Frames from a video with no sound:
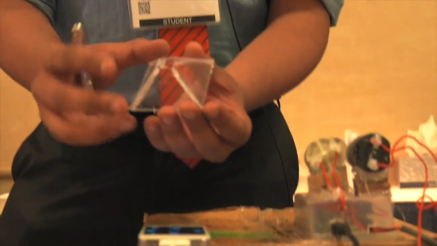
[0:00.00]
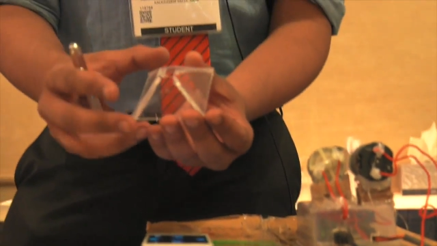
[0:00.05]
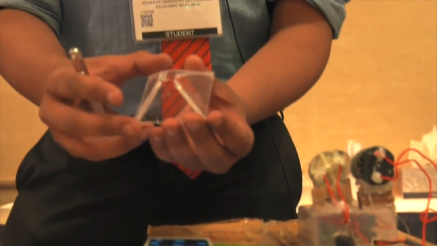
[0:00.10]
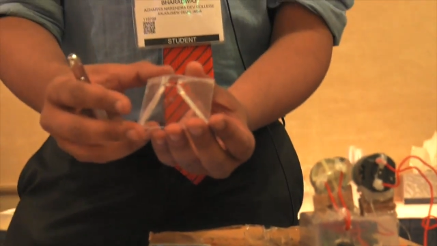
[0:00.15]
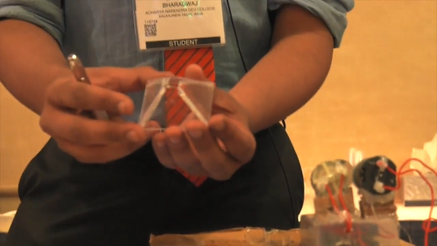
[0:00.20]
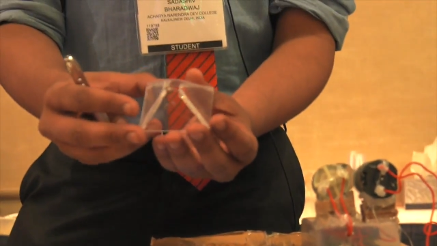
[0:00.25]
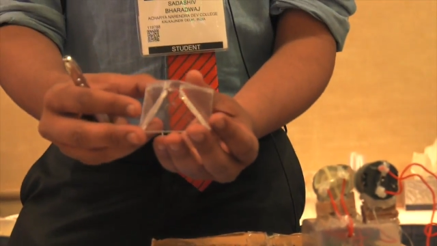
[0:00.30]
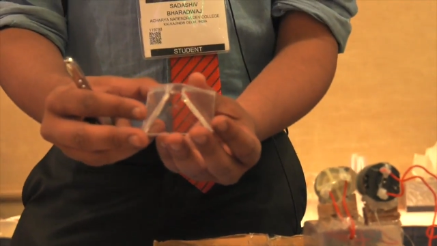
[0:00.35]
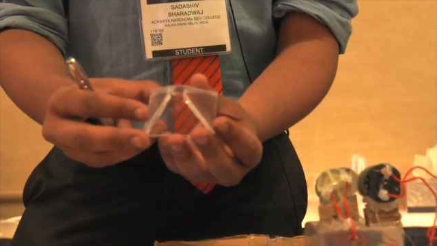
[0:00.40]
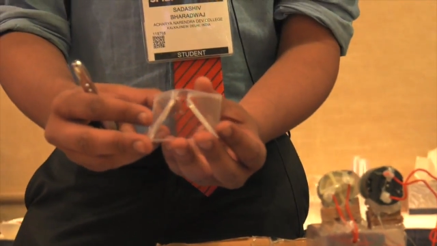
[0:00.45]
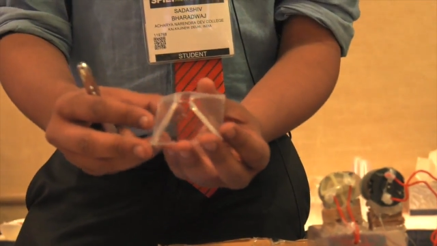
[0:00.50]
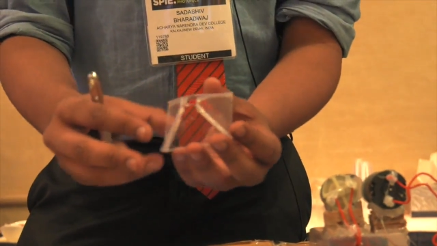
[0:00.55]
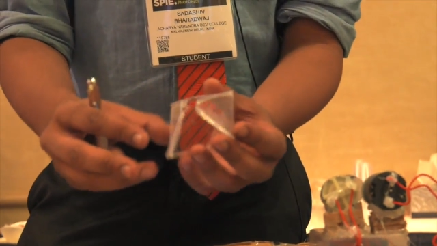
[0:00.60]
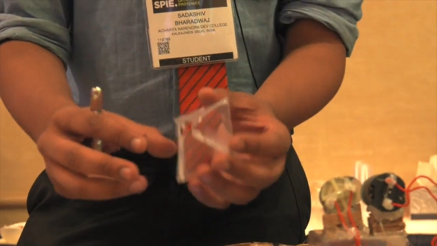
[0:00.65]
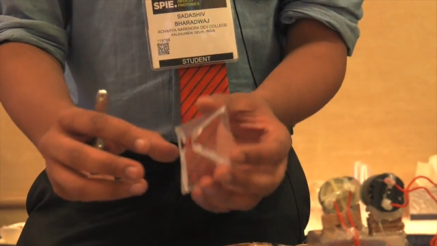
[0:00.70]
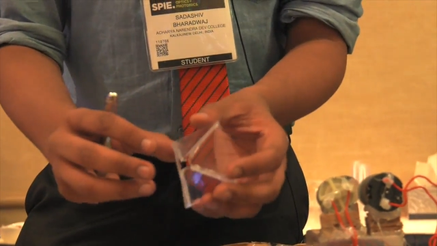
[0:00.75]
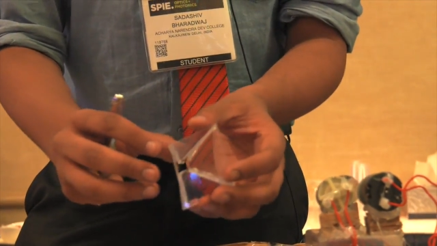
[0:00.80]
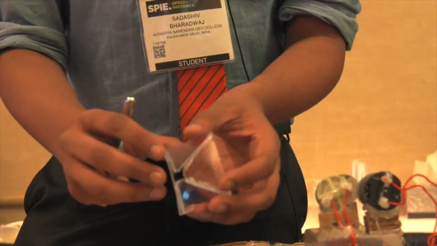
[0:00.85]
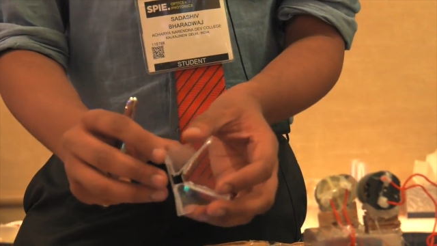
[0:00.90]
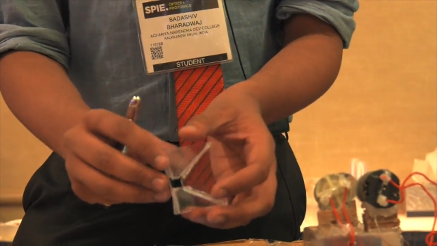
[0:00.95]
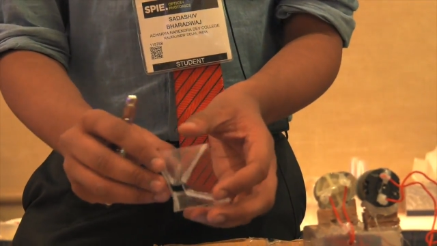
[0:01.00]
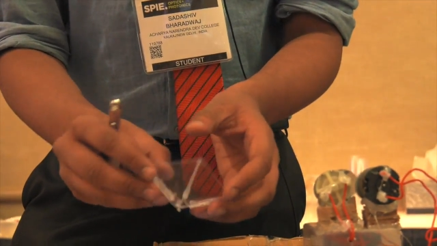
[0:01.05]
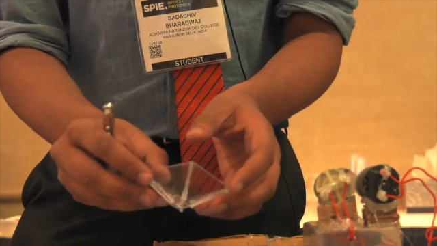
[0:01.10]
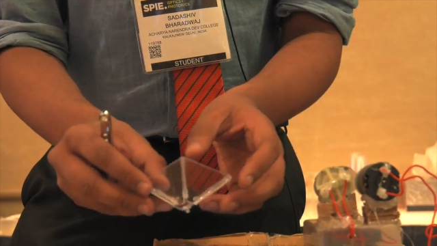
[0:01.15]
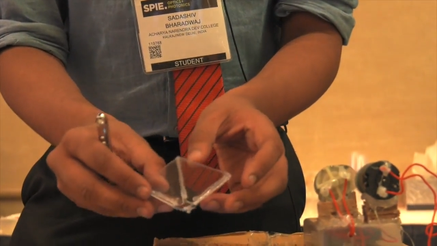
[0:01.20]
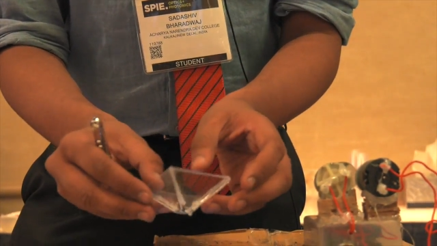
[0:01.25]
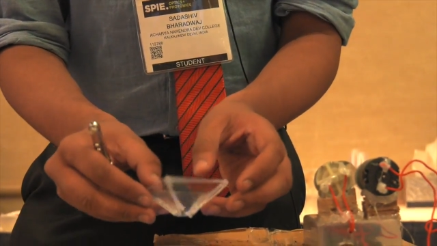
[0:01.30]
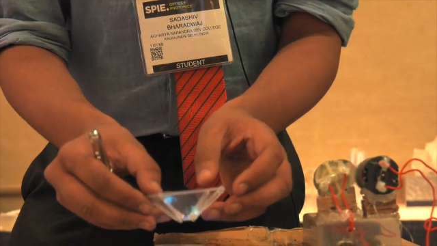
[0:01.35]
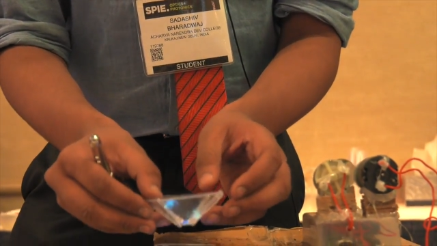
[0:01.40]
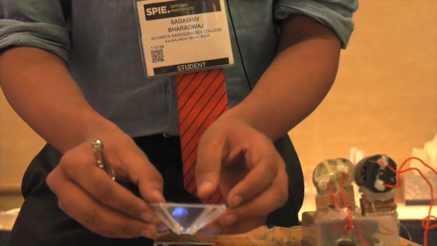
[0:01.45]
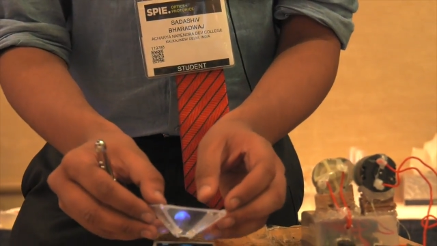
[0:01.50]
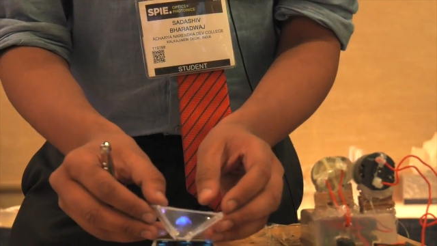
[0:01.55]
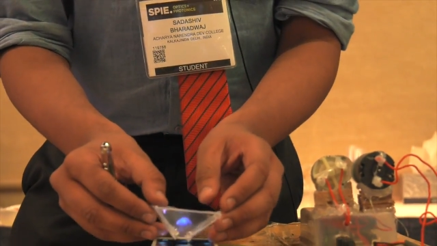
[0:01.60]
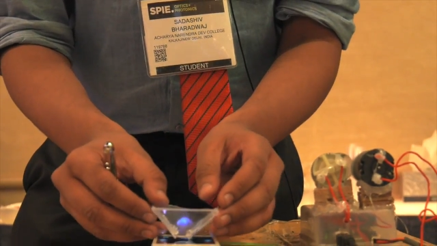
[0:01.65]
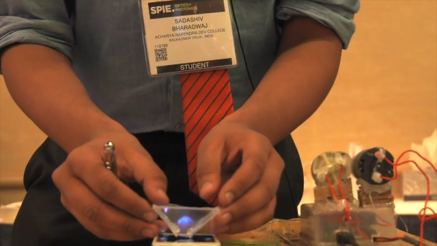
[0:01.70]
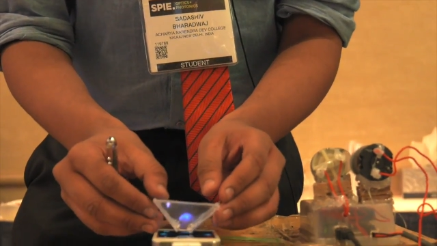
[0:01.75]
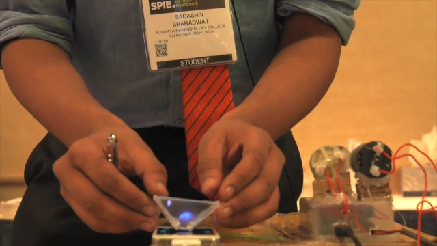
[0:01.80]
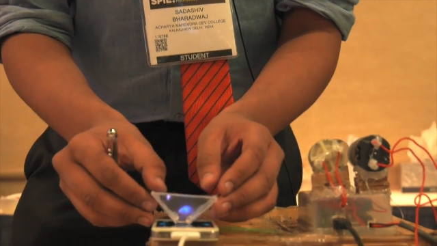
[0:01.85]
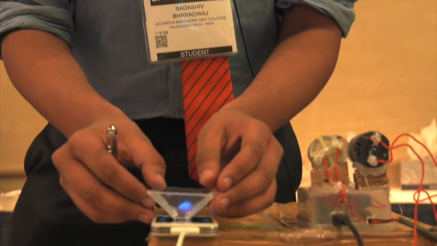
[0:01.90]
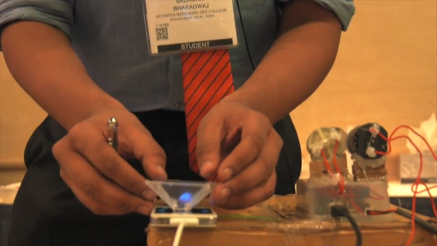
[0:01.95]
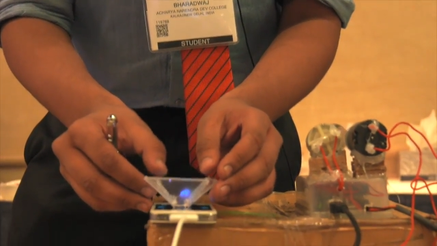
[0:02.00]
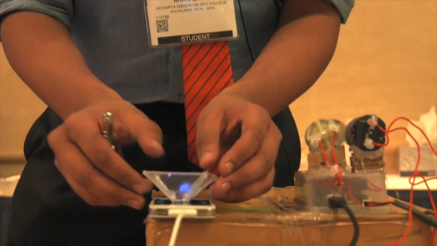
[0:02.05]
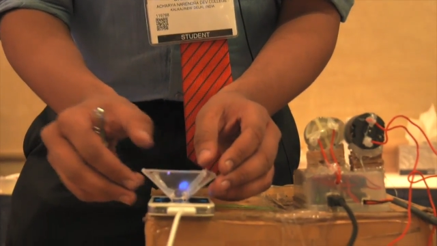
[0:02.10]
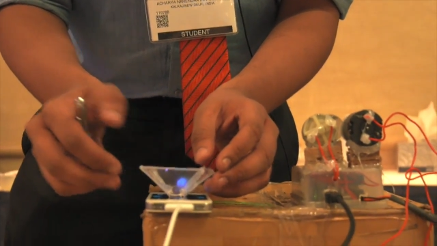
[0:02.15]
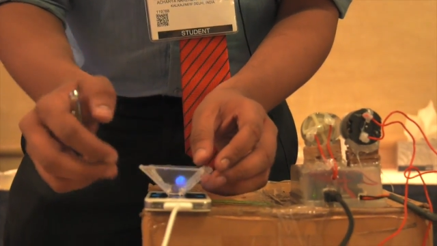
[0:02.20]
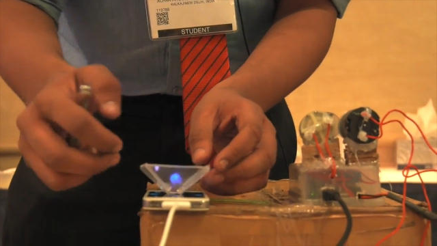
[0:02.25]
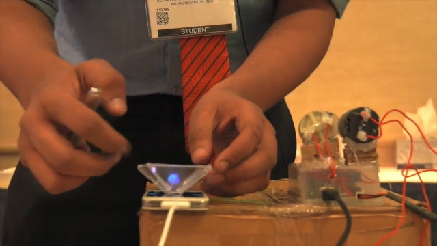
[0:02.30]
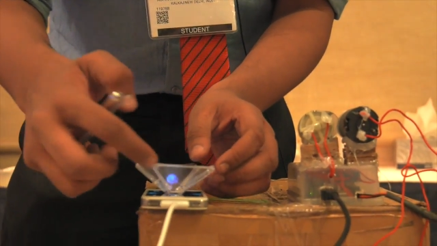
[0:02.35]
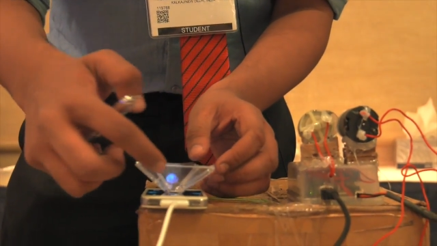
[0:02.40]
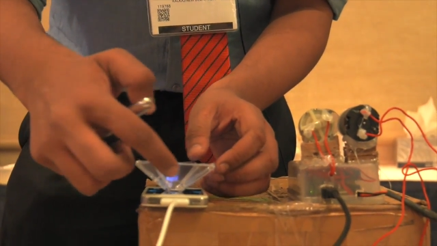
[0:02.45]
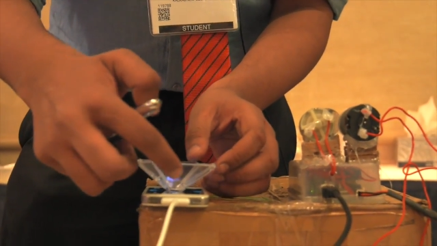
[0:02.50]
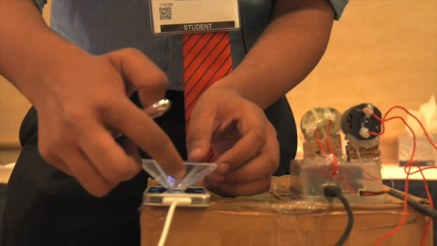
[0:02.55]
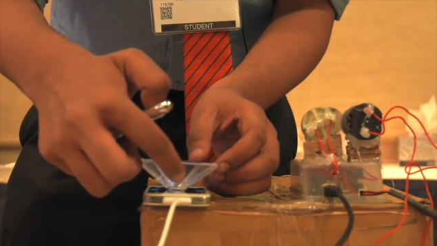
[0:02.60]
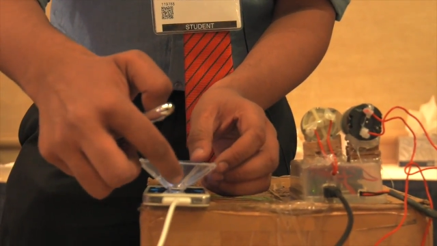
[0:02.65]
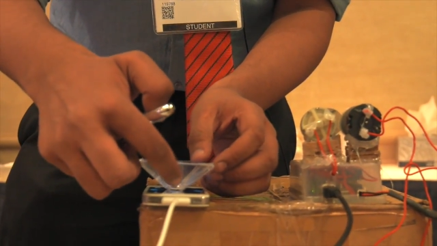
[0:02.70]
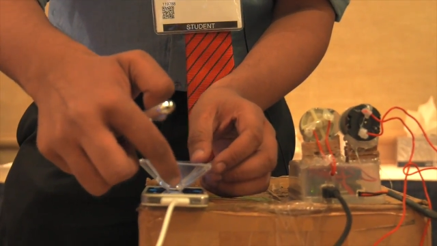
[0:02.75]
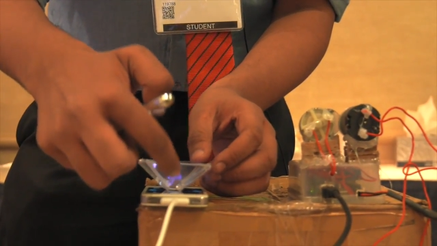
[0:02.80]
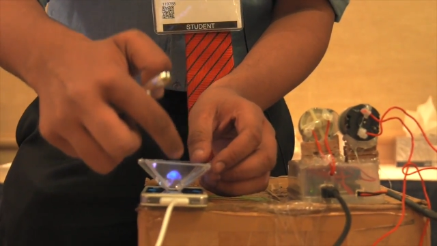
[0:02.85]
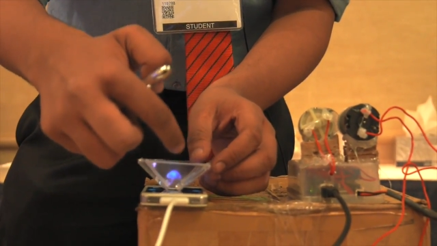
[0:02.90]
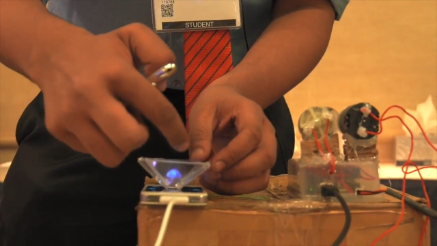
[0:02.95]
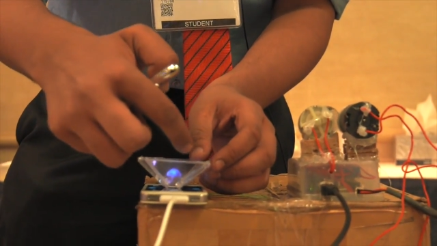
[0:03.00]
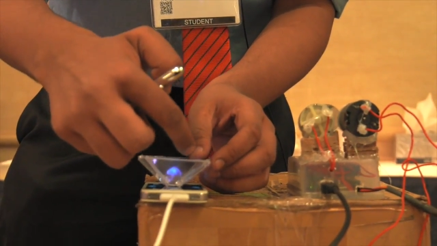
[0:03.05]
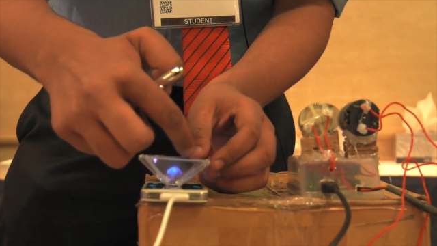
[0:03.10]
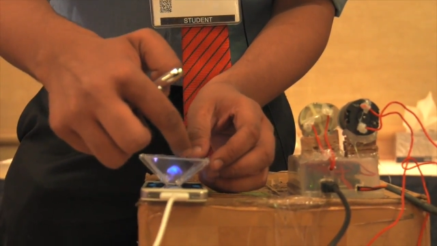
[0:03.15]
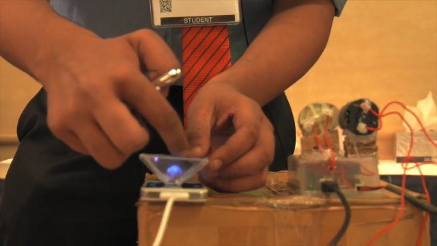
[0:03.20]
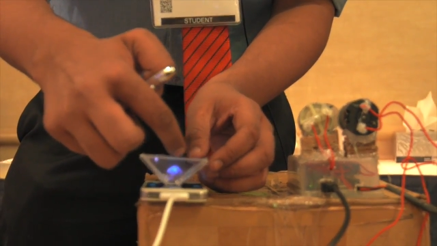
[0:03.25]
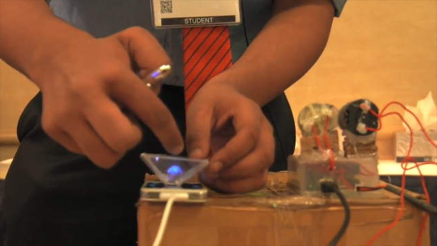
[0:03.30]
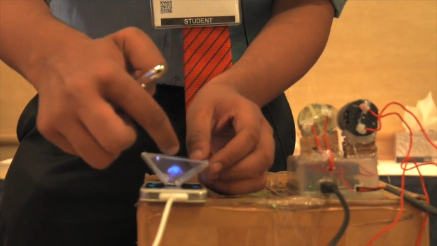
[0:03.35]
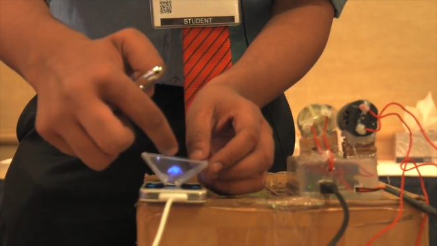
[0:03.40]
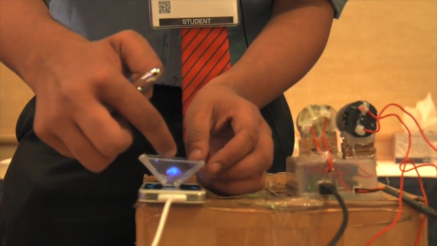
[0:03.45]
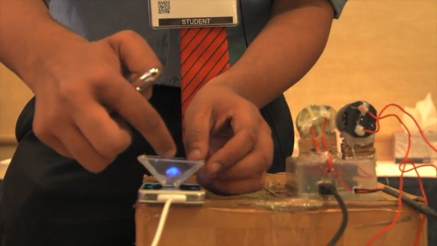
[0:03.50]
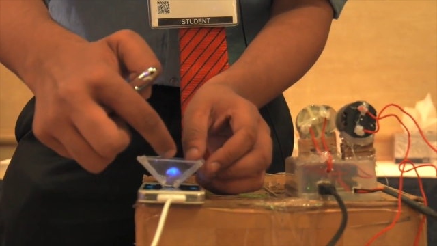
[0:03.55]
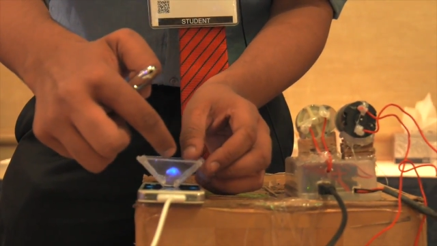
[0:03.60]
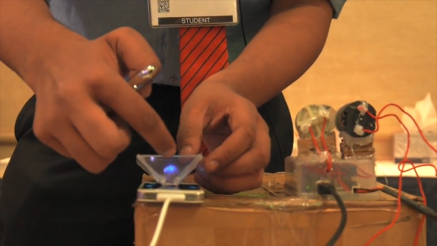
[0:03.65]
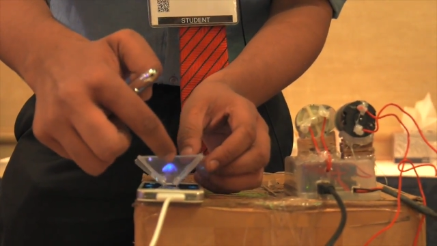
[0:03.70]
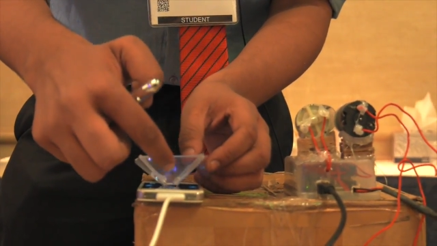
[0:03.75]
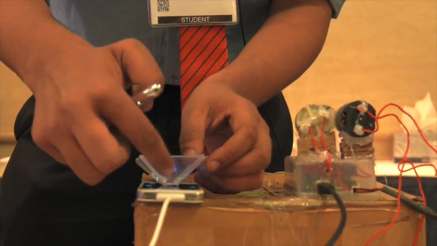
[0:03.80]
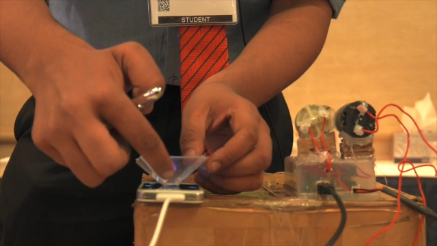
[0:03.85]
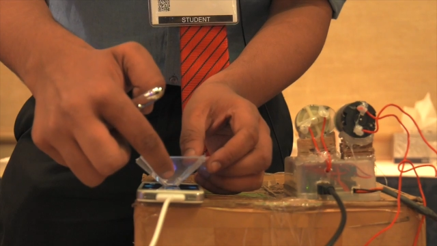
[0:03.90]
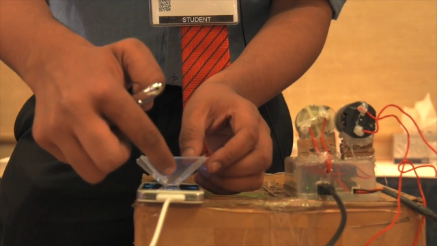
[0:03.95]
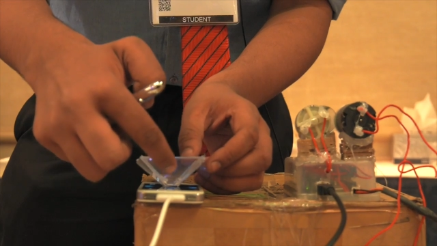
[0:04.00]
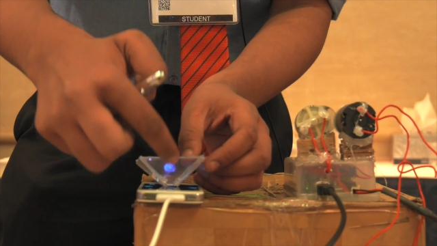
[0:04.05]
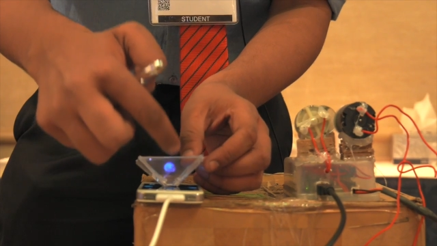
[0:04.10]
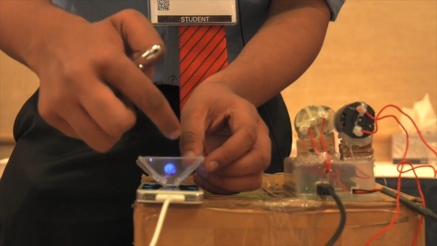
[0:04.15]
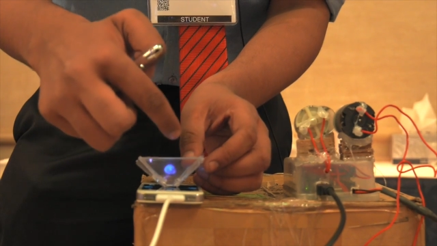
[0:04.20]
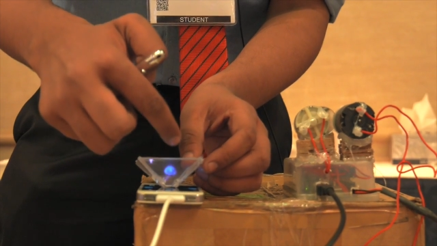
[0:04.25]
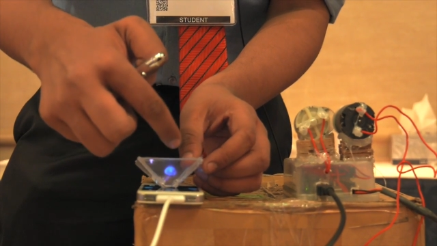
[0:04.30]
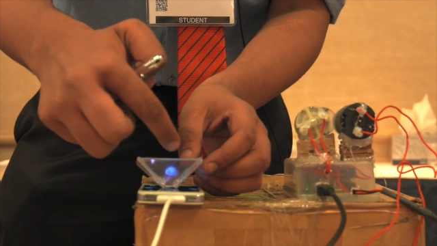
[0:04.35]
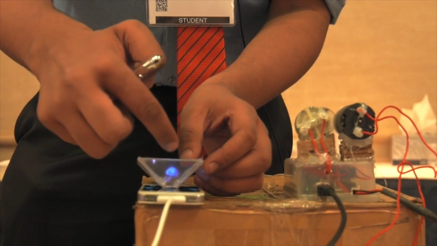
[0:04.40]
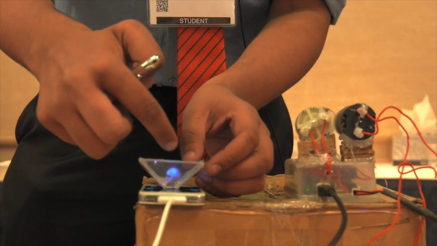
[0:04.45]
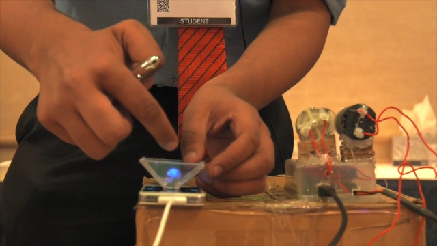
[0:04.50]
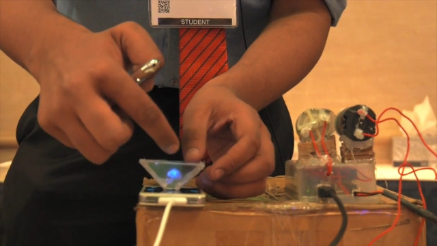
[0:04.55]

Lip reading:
Nobody's mouth can be seen.